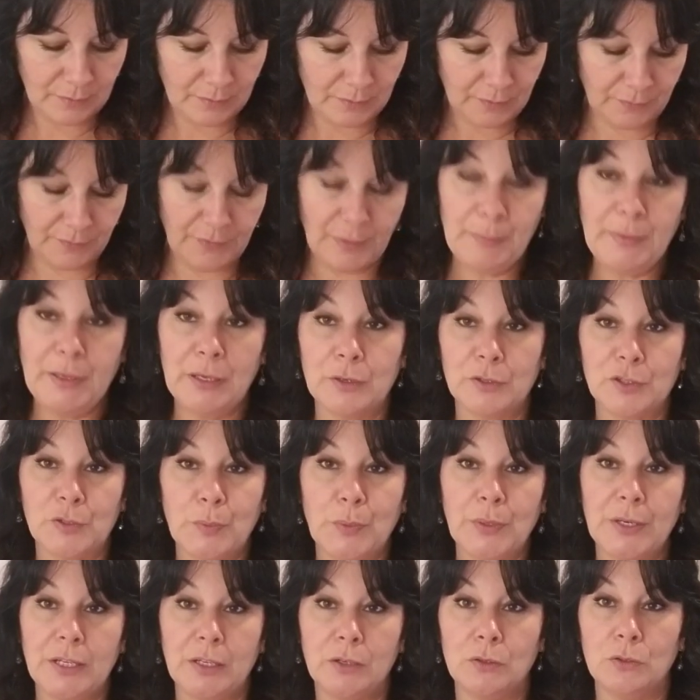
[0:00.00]
Vimeo's
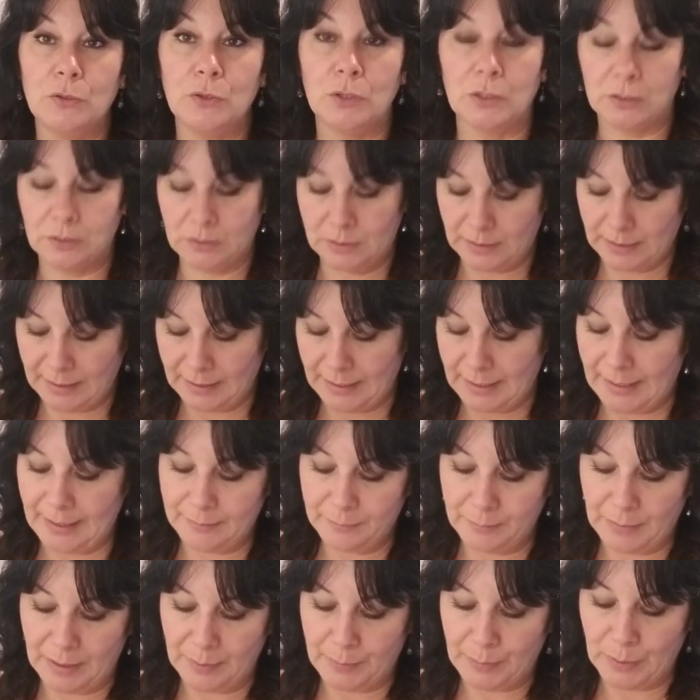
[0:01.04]
pretty cool. I,
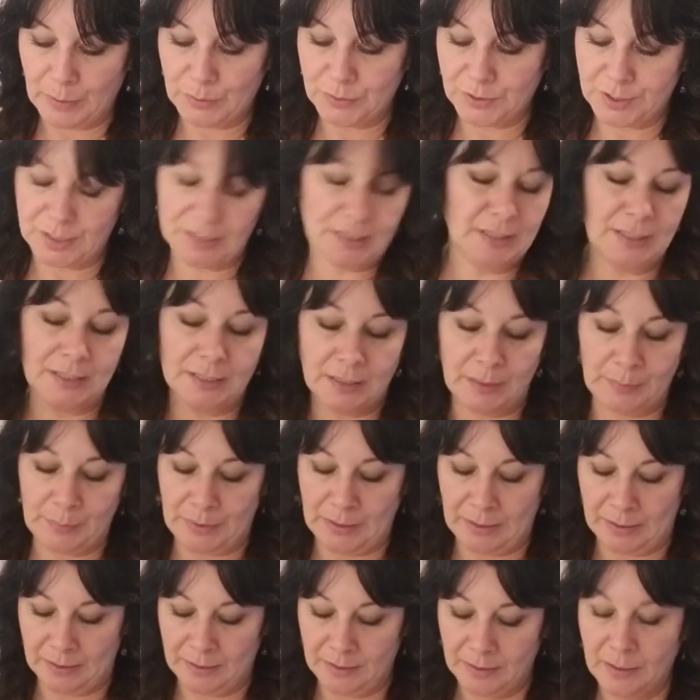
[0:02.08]
I, I posted some
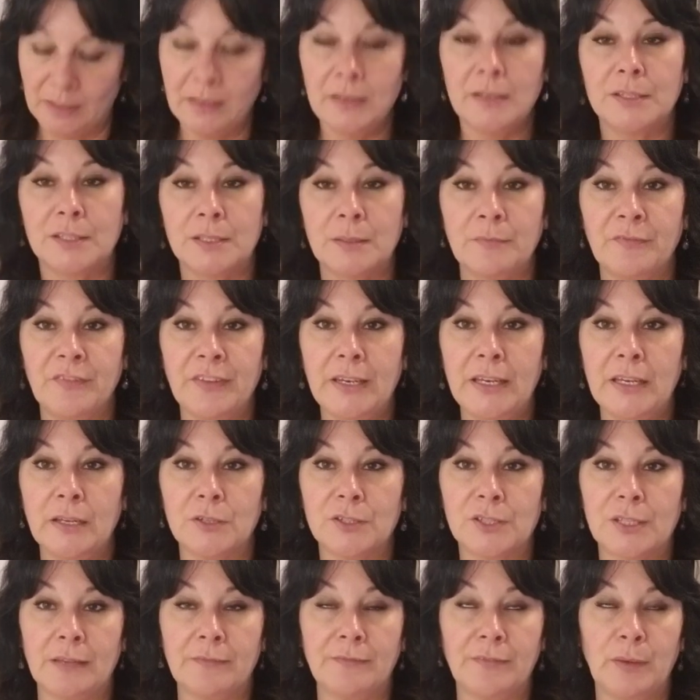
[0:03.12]
uh, some
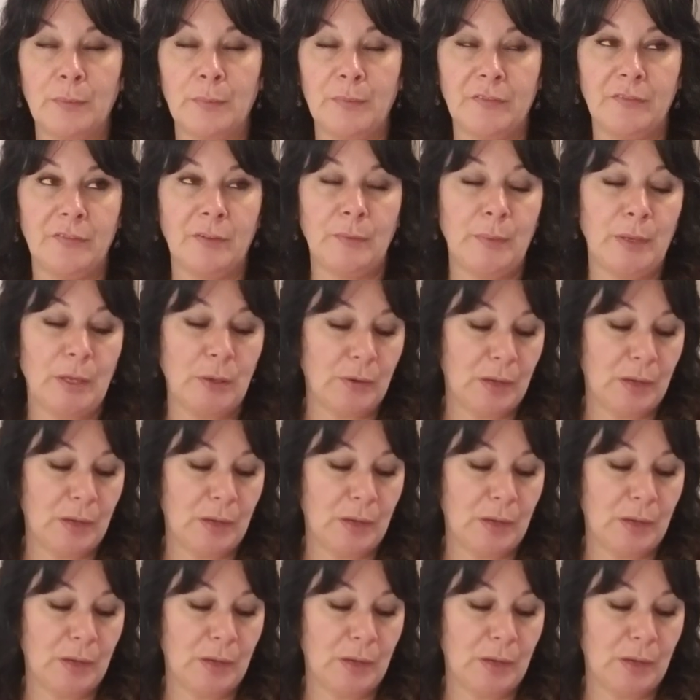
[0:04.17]
videos on Vimeo.